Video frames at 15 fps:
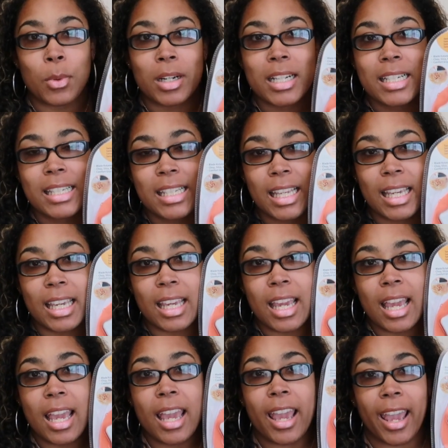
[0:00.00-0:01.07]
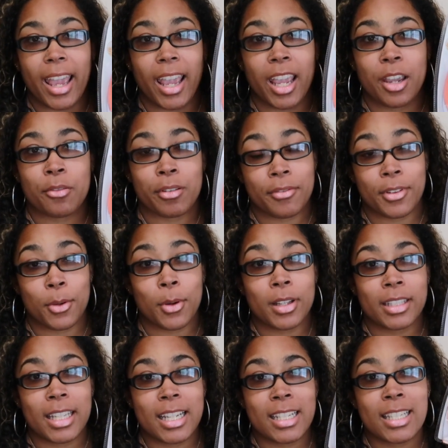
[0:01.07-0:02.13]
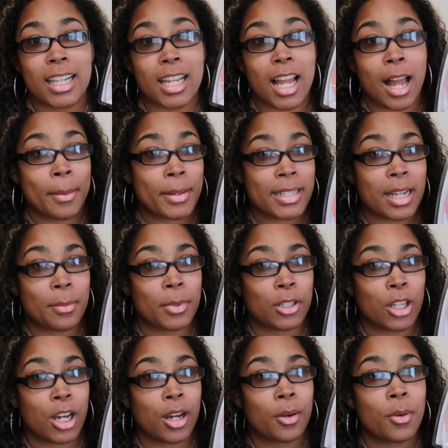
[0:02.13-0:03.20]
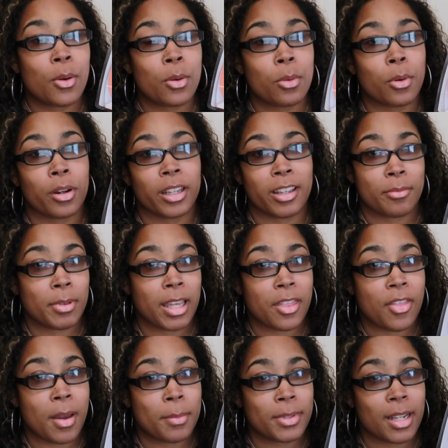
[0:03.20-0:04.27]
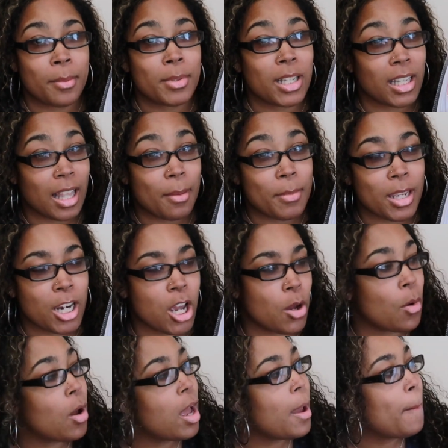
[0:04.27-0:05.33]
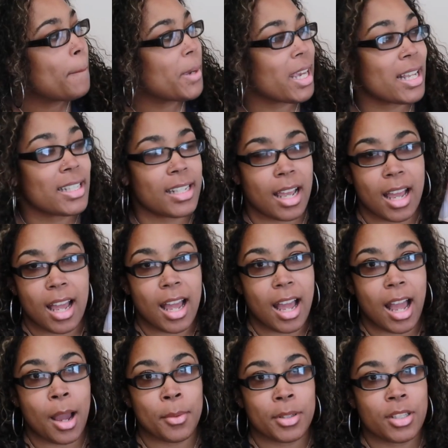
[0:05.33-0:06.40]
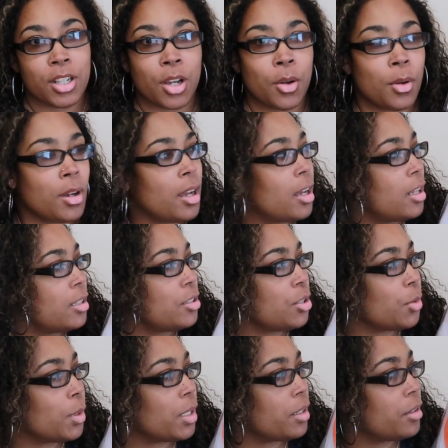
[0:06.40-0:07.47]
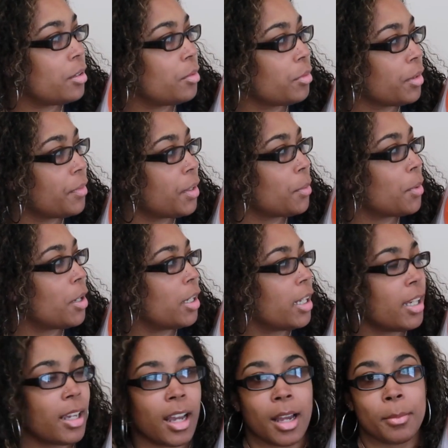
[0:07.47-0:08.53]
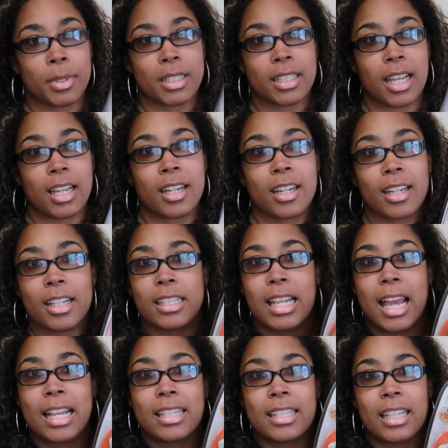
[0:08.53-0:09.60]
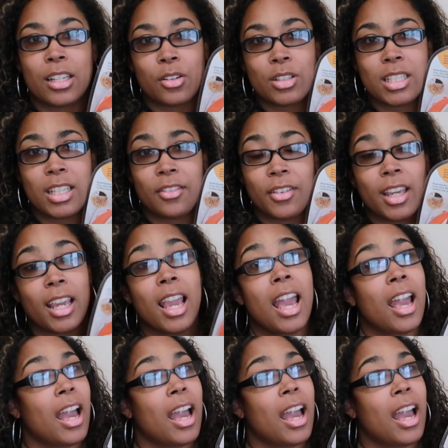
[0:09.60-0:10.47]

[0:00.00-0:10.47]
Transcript: want to see a review on this, comment down below or give me a thumbs up to let me know, because I would so do a review on it. I'm excited. It's as seen on TV.